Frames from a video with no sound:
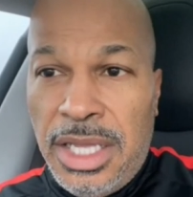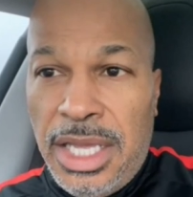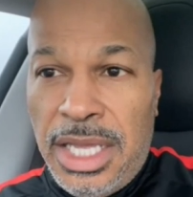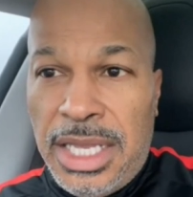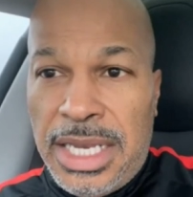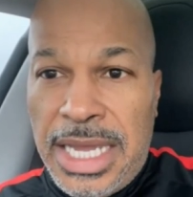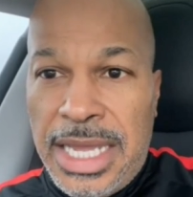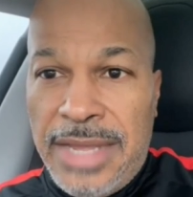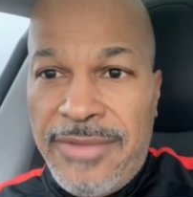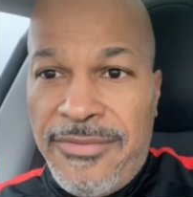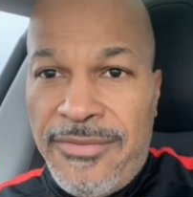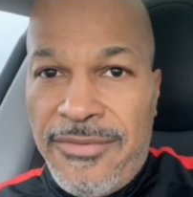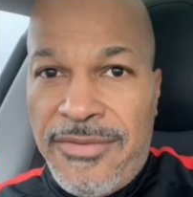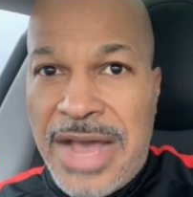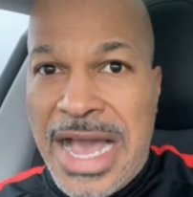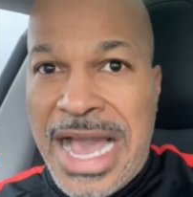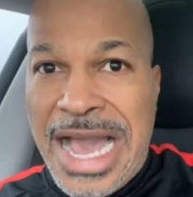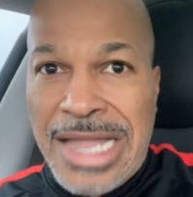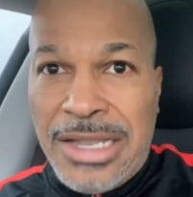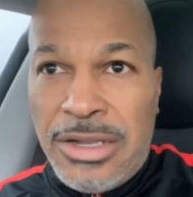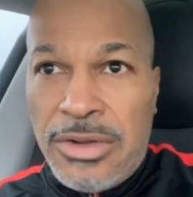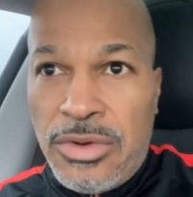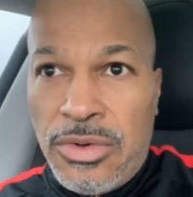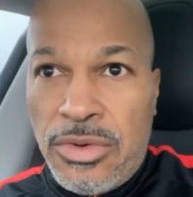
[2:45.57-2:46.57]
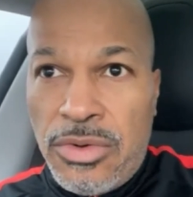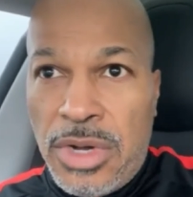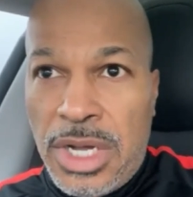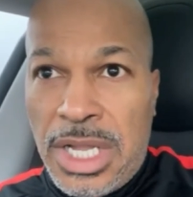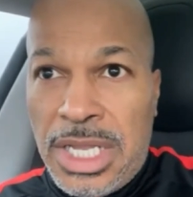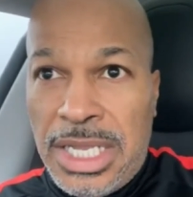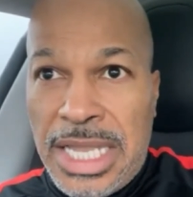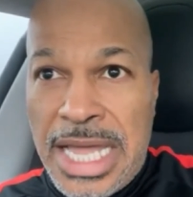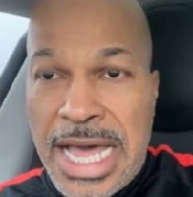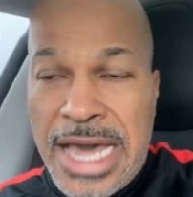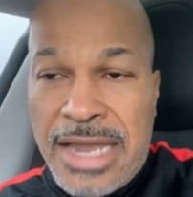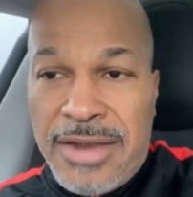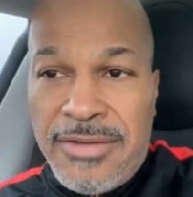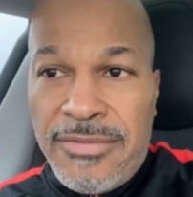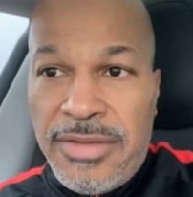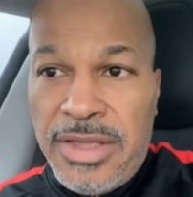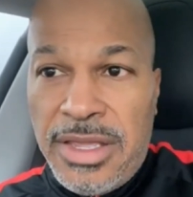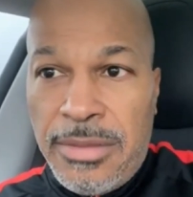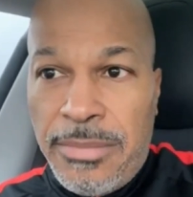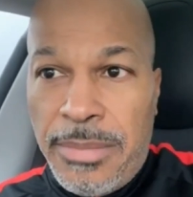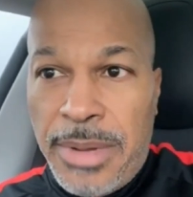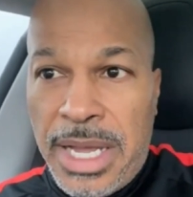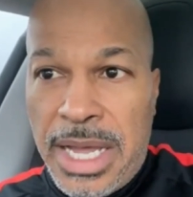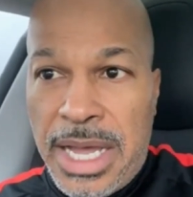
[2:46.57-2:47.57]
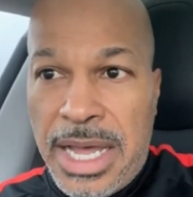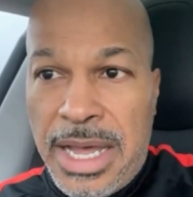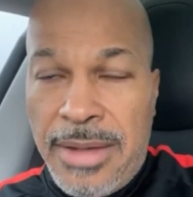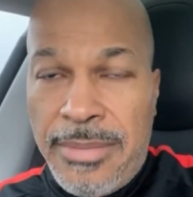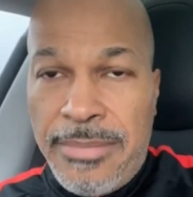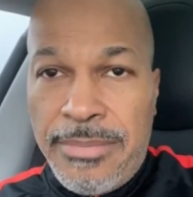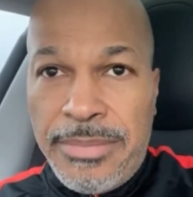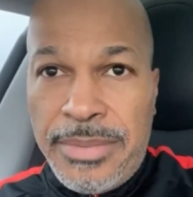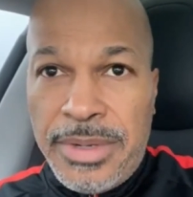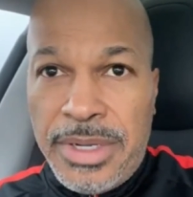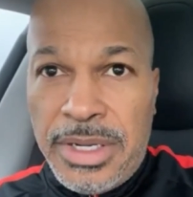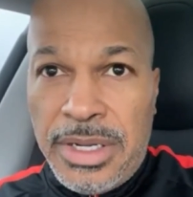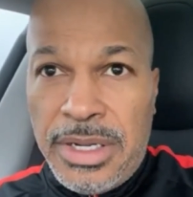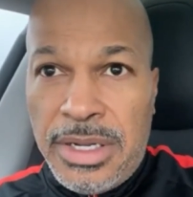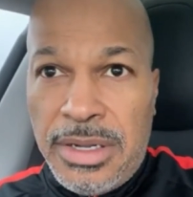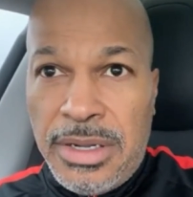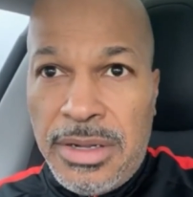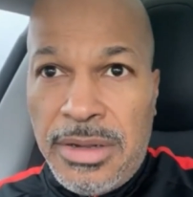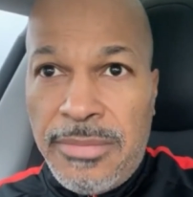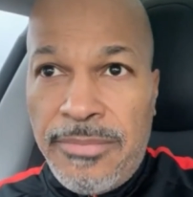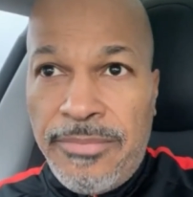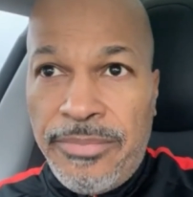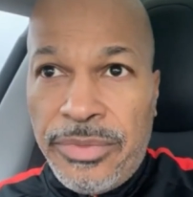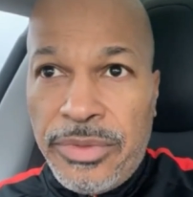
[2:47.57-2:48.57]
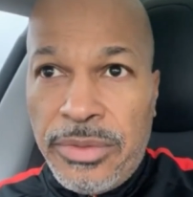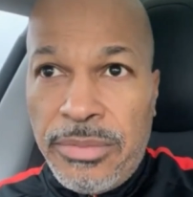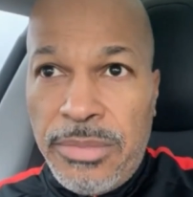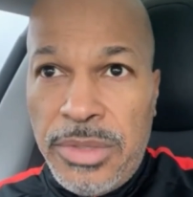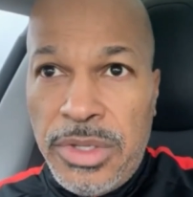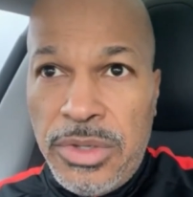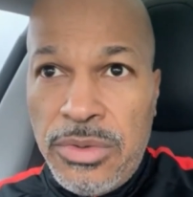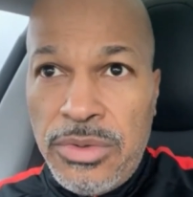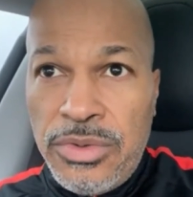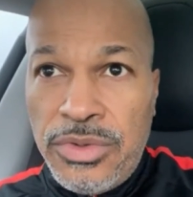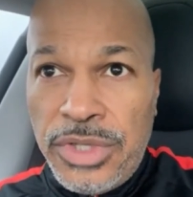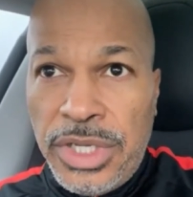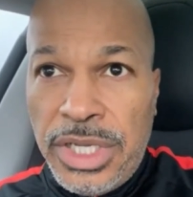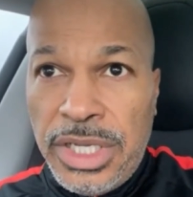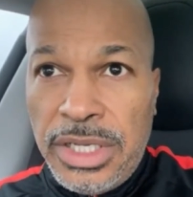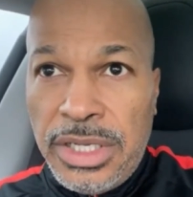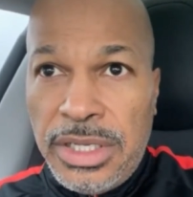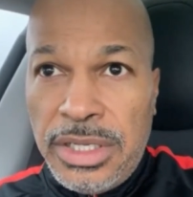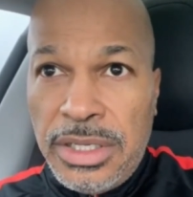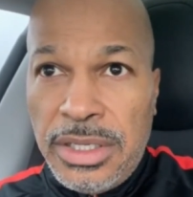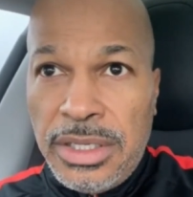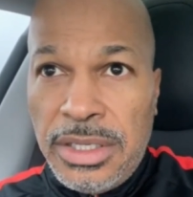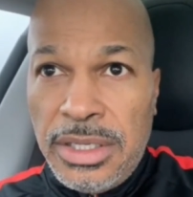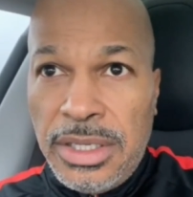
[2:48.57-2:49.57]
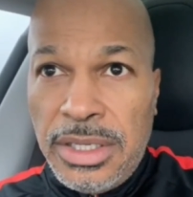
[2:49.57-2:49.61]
And I follow a lot of hip-hop music,